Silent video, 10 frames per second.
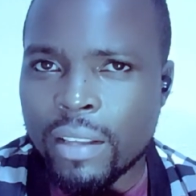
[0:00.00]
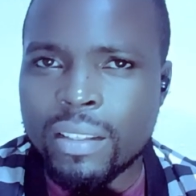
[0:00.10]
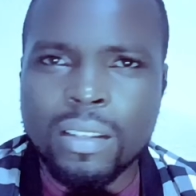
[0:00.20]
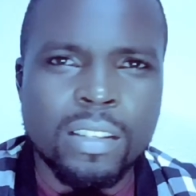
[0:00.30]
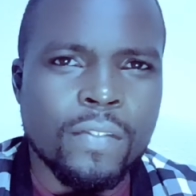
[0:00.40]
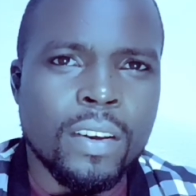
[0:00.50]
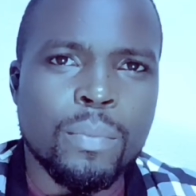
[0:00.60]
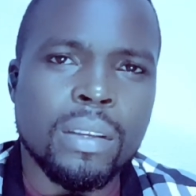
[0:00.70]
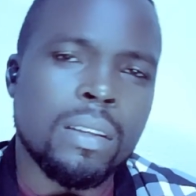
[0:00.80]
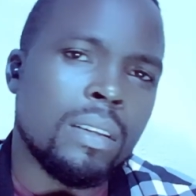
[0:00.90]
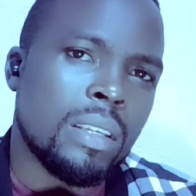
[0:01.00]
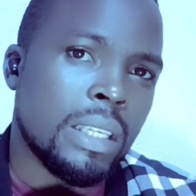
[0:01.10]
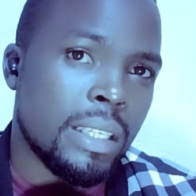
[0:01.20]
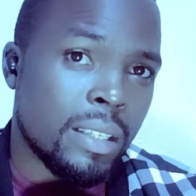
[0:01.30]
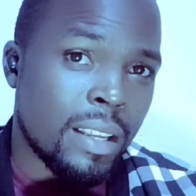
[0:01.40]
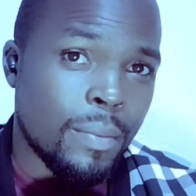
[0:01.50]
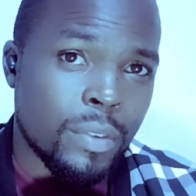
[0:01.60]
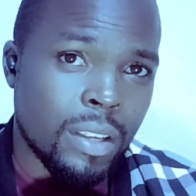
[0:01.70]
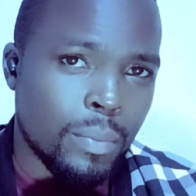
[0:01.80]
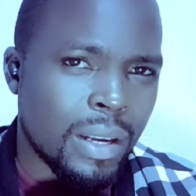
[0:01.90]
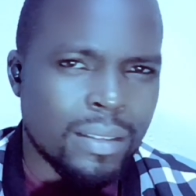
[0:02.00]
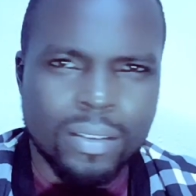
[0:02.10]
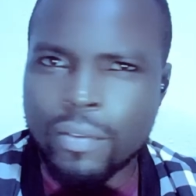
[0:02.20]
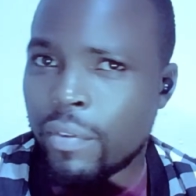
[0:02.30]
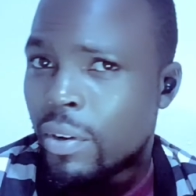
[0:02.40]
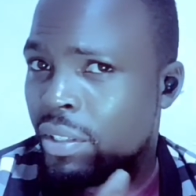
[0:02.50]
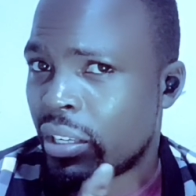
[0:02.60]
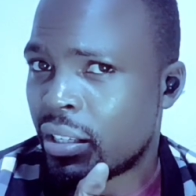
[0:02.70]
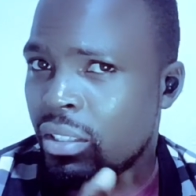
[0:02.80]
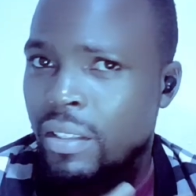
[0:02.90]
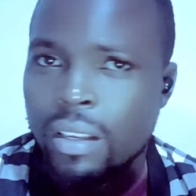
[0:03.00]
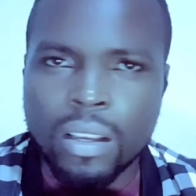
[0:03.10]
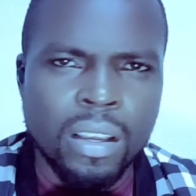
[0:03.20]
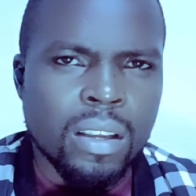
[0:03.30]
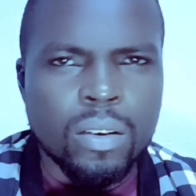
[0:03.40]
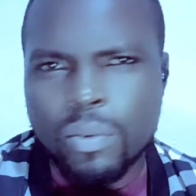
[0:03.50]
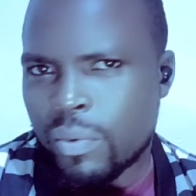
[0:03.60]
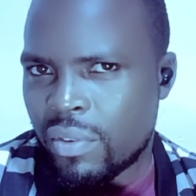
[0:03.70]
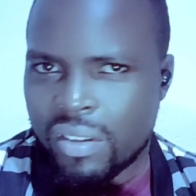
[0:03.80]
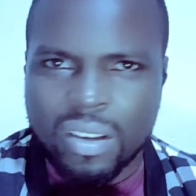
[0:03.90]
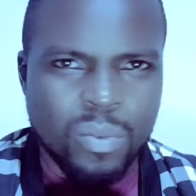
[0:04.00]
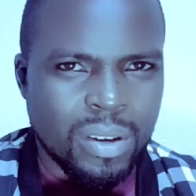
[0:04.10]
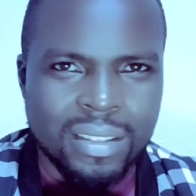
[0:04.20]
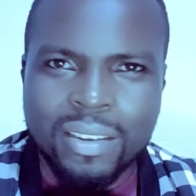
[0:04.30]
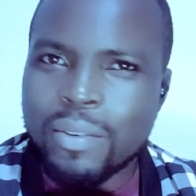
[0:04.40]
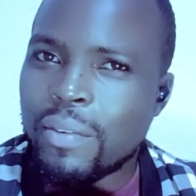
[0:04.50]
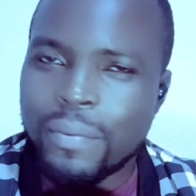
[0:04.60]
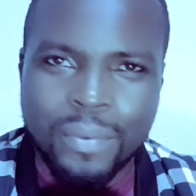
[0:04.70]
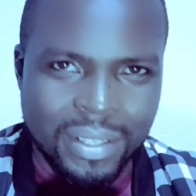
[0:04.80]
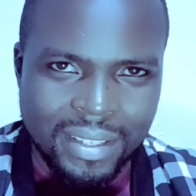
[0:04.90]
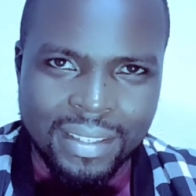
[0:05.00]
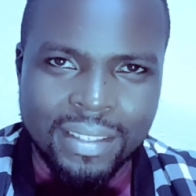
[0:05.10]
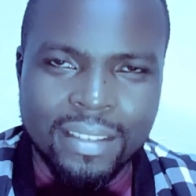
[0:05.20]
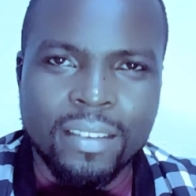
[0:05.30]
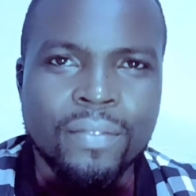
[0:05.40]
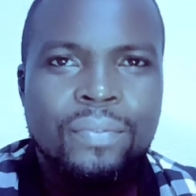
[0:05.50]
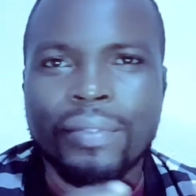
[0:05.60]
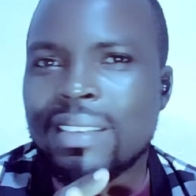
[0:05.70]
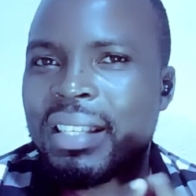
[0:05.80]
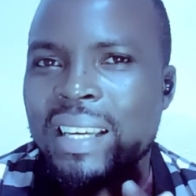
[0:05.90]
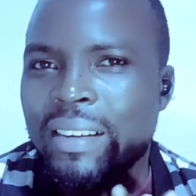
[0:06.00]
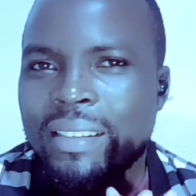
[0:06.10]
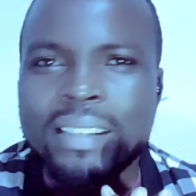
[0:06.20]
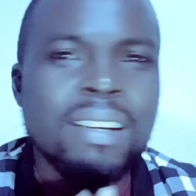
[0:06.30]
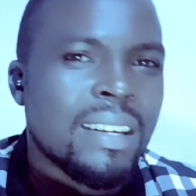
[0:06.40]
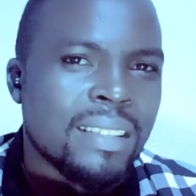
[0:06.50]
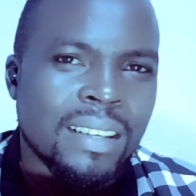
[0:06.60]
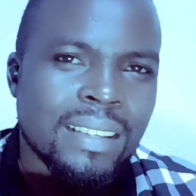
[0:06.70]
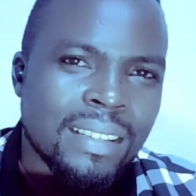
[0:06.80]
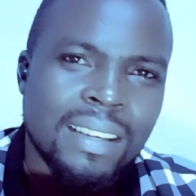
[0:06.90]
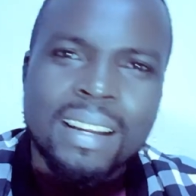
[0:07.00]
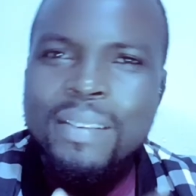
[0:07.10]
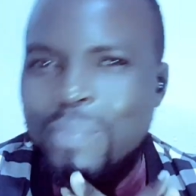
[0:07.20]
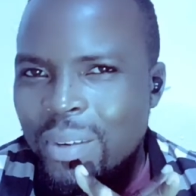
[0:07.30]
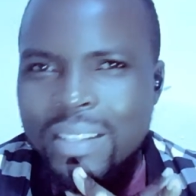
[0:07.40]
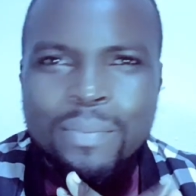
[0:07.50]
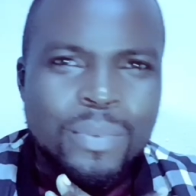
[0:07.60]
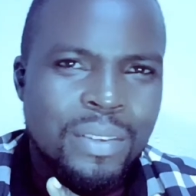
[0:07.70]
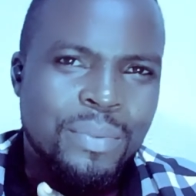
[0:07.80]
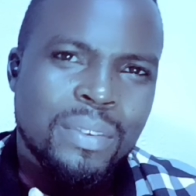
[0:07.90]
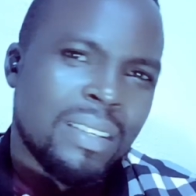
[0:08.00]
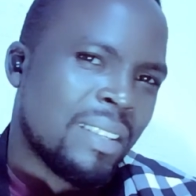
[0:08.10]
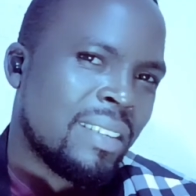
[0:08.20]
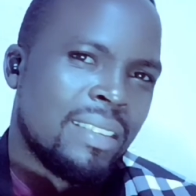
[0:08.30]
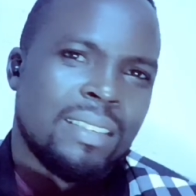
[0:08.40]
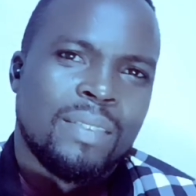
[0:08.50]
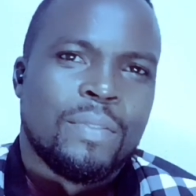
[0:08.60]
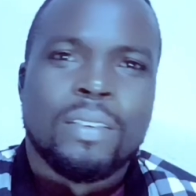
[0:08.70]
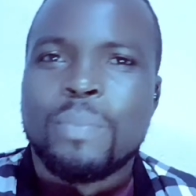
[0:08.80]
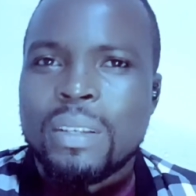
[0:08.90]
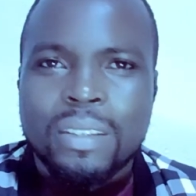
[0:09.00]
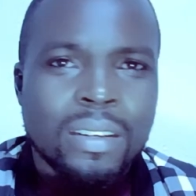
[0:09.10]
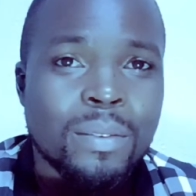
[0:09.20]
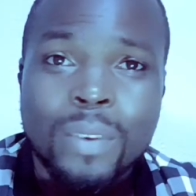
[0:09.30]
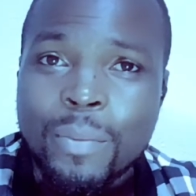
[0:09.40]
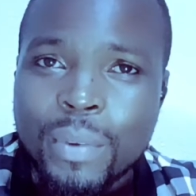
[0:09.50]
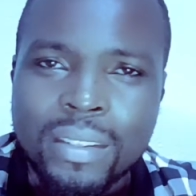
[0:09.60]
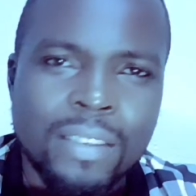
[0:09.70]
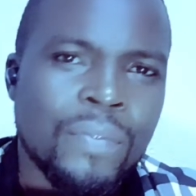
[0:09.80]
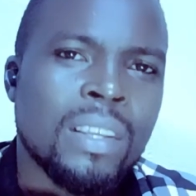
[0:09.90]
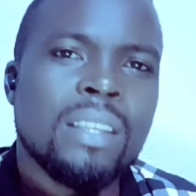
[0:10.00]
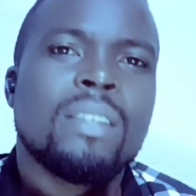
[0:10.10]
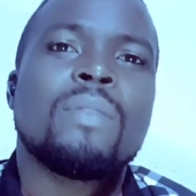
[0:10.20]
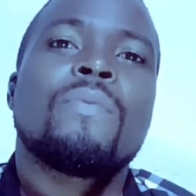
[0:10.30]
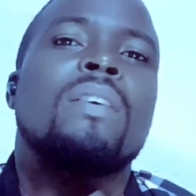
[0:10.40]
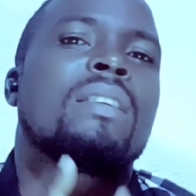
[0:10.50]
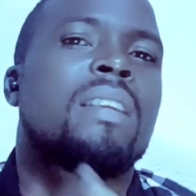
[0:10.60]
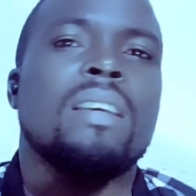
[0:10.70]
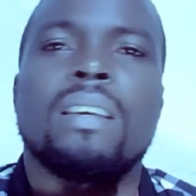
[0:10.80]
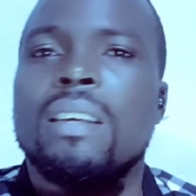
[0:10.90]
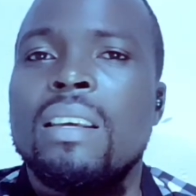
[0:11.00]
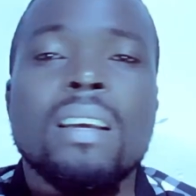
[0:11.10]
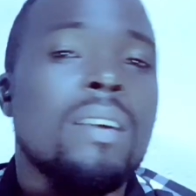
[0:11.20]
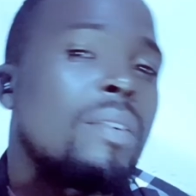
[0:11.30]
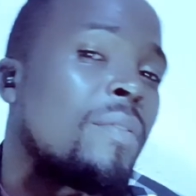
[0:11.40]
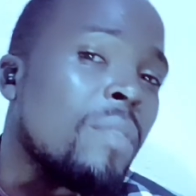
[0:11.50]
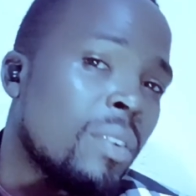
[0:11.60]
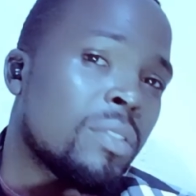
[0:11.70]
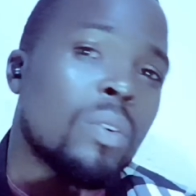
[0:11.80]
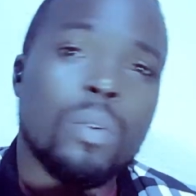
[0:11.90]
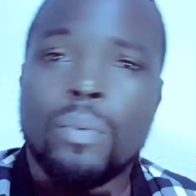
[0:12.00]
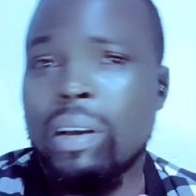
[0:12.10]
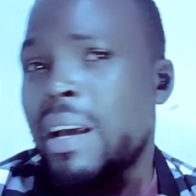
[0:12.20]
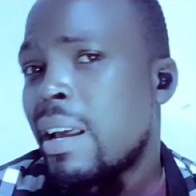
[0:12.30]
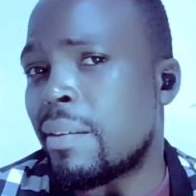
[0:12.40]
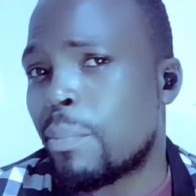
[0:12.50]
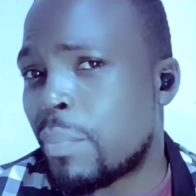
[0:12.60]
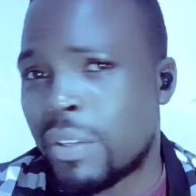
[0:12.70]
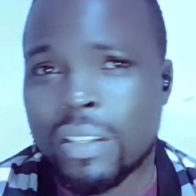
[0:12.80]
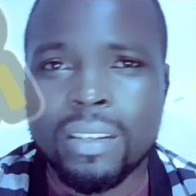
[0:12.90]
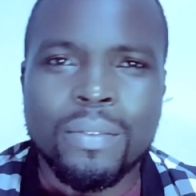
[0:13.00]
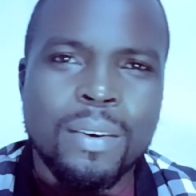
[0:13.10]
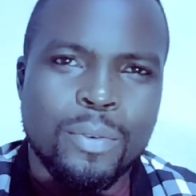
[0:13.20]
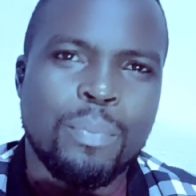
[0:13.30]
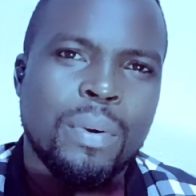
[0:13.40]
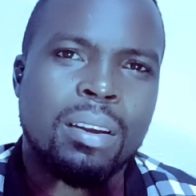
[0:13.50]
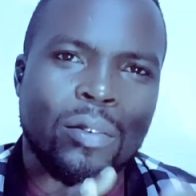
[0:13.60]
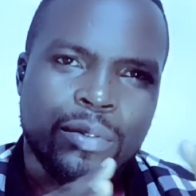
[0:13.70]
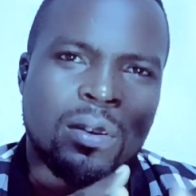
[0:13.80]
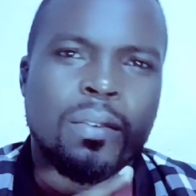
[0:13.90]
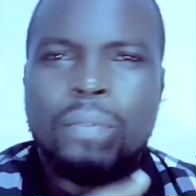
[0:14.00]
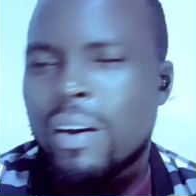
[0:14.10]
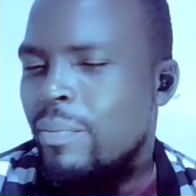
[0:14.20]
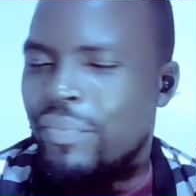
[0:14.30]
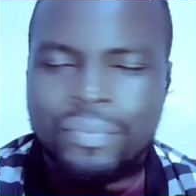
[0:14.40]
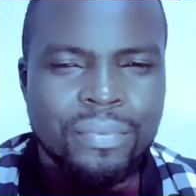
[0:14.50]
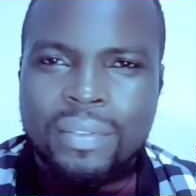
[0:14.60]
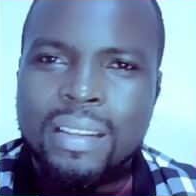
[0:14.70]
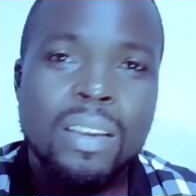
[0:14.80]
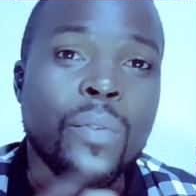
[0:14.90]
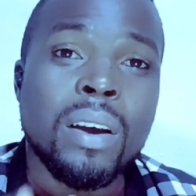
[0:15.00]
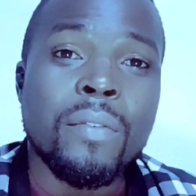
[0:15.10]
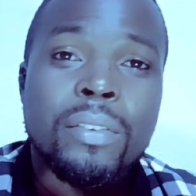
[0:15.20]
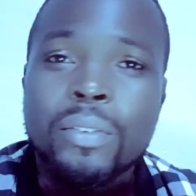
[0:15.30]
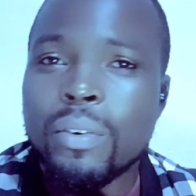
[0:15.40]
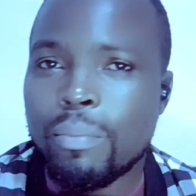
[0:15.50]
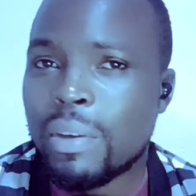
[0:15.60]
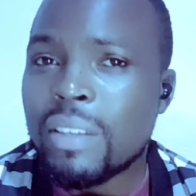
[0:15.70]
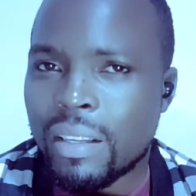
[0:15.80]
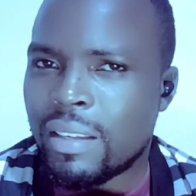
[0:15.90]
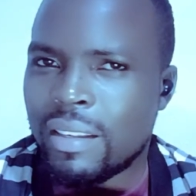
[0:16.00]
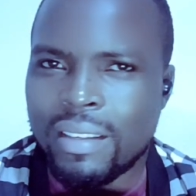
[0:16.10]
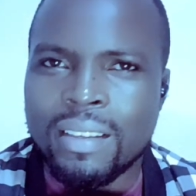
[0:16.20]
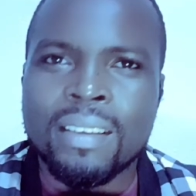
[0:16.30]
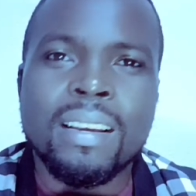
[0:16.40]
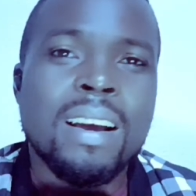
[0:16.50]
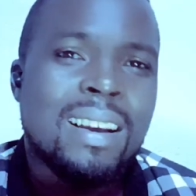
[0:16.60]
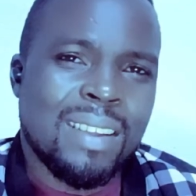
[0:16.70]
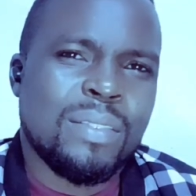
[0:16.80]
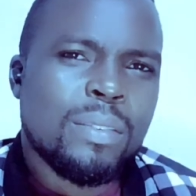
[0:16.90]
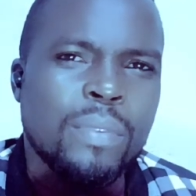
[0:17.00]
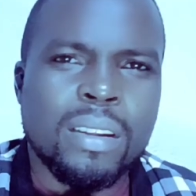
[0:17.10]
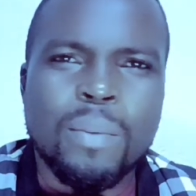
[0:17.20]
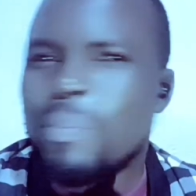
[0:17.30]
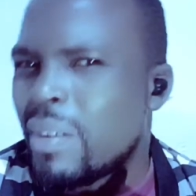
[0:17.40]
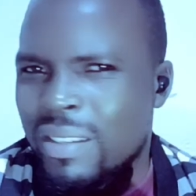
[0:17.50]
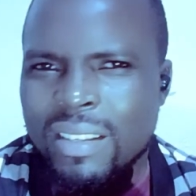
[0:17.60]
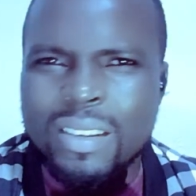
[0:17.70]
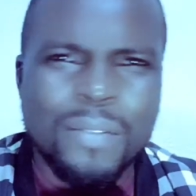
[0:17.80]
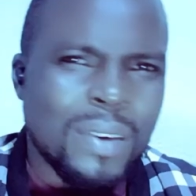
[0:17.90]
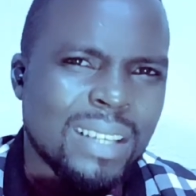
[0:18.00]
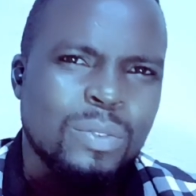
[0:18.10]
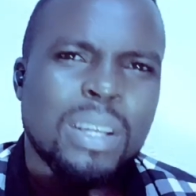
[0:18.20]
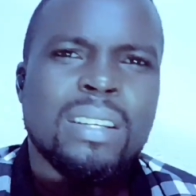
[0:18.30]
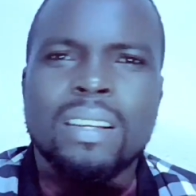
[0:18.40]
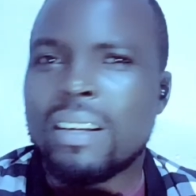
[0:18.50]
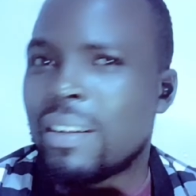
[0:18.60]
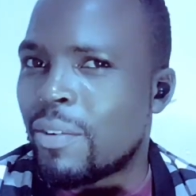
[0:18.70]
chicken farming is not a bed of roses and not a work of wishes. It has challenges, and the main strong challenges faced by chicken farmers is feeding. We have also disease outbreaks on the farm. We have also marketing, where we find prices are fluctuating